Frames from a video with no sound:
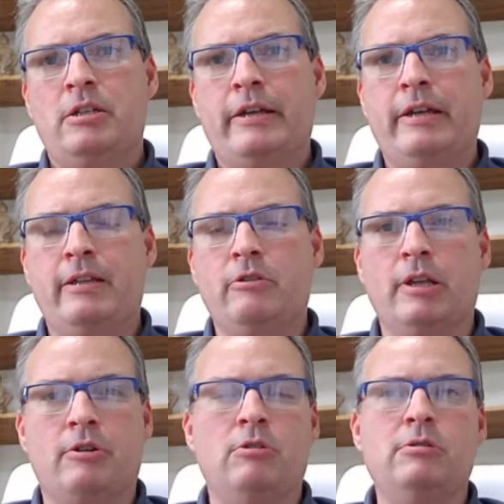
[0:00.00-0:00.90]
And they're
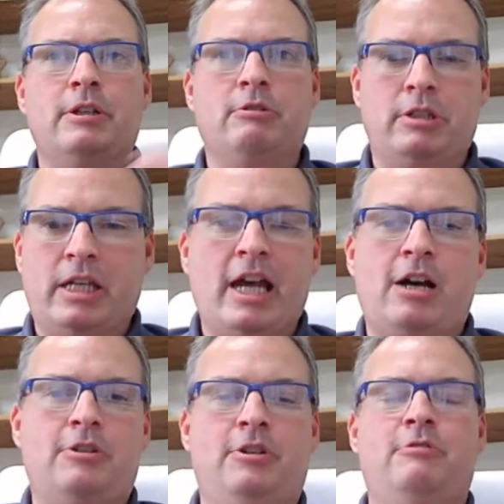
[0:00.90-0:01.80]
like, holy
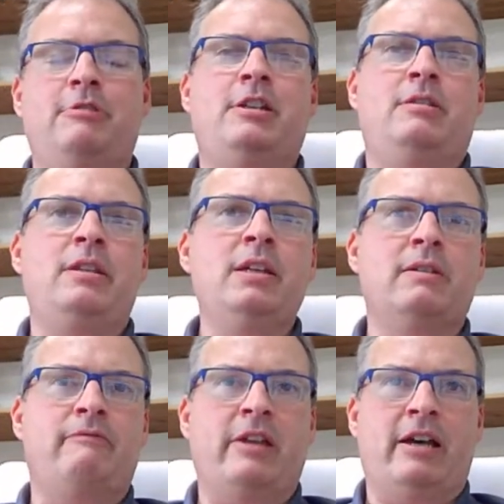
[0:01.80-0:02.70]
cow, we didn't think
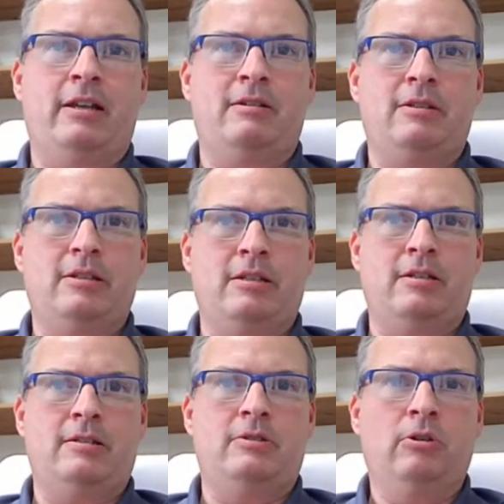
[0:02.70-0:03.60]
of that.
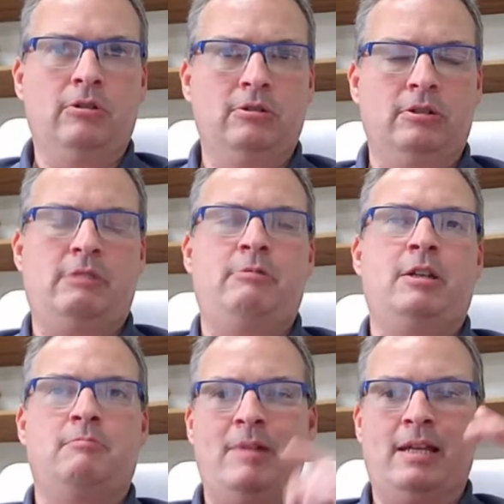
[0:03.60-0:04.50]
And totally, we
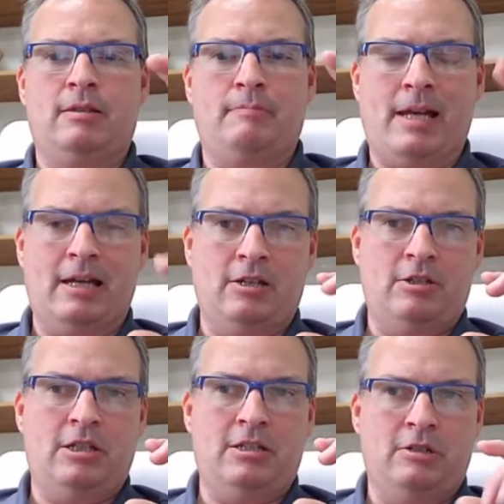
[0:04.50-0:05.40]
could make the
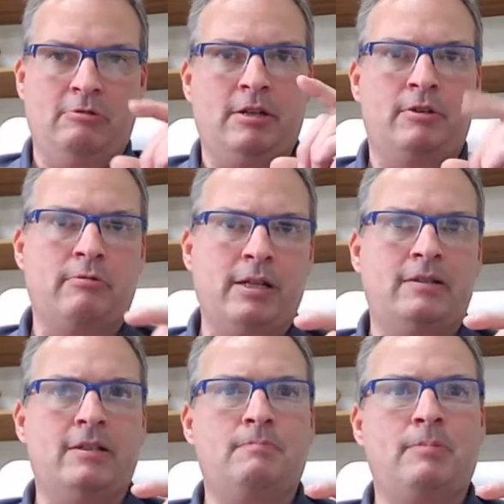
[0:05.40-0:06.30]
packaging, we could shrink
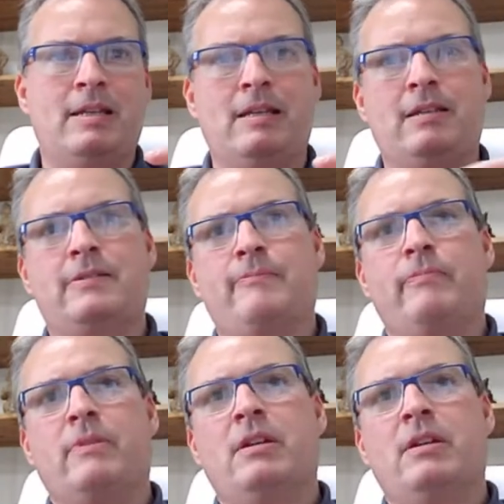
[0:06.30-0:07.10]
this piece.